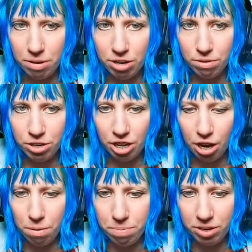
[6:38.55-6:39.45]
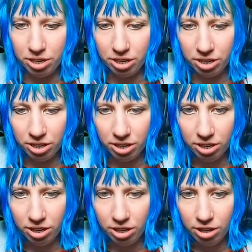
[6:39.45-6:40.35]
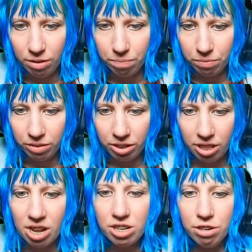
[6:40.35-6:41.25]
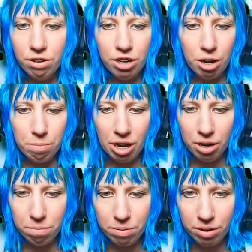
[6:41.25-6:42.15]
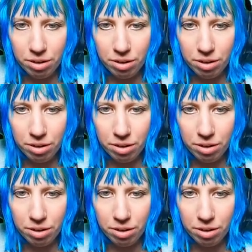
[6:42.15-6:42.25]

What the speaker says: Are you subbed? That's not come up.